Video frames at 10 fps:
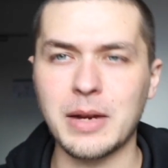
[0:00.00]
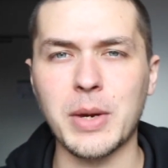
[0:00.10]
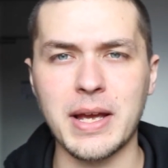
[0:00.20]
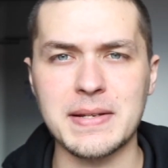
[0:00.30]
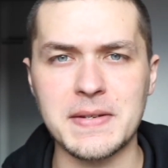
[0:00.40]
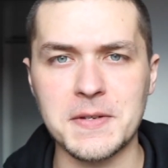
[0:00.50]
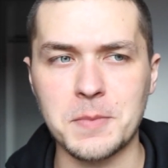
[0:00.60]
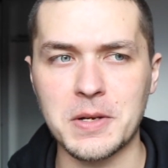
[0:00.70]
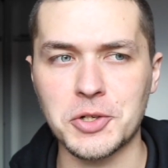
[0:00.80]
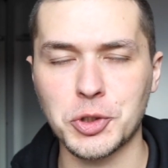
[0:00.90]
Anyway guys, this has
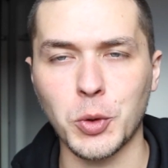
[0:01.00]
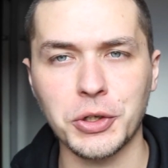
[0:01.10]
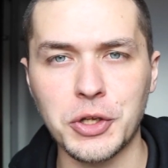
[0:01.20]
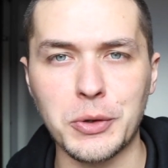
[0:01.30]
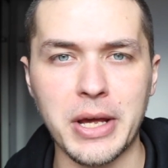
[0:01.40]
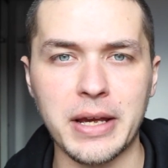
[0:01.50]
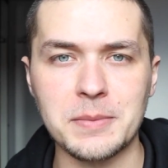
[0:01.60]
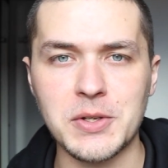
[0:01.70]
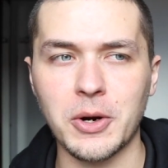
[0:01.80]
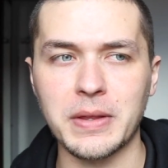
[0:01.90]
been a short Q&A. I'm
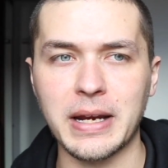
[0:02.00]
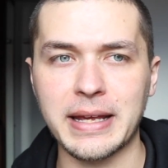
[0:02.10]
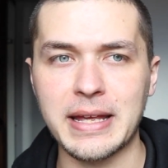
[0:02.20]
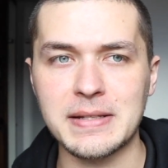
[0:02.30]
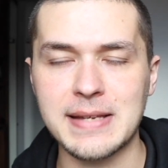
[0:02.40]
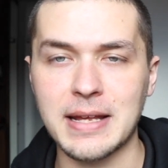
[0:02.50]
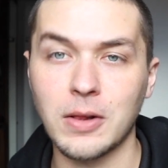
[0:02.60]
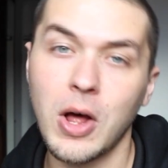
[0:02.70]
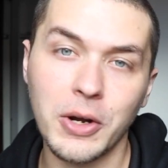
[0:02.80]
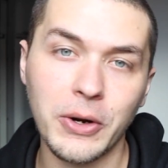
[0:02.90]
sorry that I can't say
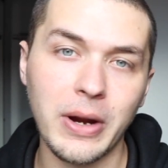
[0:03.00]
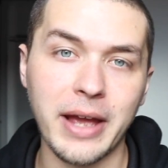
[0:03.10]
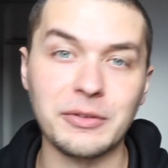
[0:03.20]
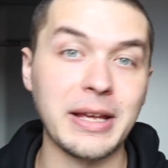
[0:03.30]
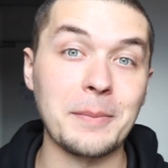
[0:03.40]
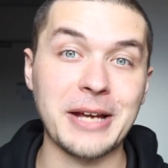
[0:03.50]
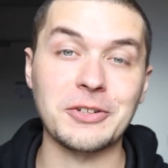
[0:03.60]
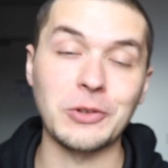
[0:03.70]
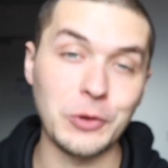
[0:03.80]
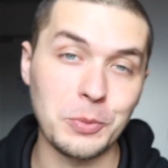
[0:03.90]
longer. I have to get back
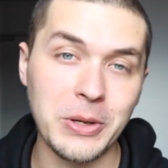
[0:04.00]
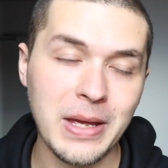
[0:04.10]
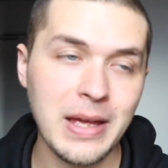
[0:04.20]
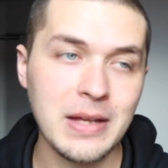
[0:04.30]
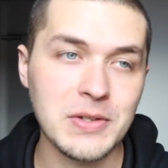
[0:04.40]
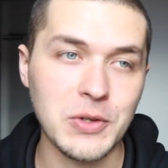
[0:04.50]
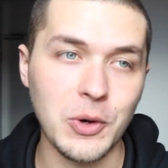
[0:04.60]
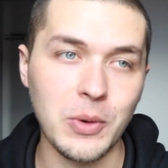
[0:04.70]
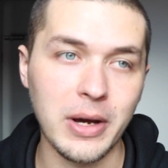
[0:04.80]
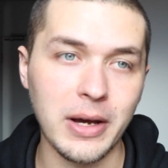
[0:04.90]
to loop.
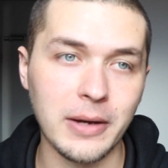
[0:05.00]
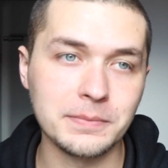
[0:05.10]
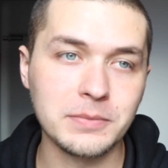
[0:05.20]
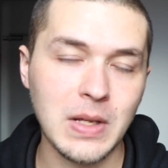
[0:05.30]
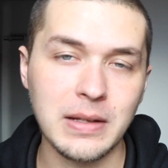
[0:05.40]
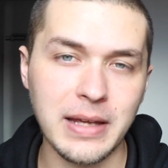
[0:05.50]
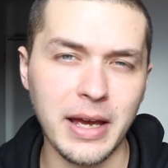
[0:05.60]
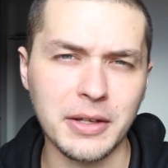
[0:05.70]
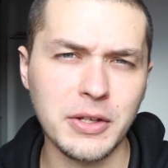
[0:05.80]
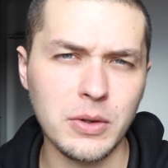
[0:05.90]
So uh,
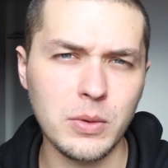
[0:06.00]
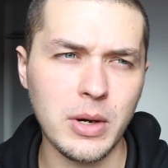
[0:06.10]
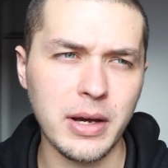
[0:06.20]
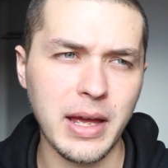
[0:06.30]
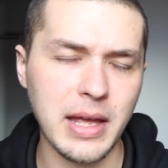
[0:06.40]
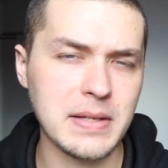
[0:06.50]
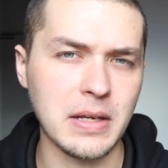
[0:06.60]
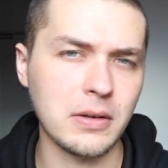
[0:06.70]
yeah, cue uh, exit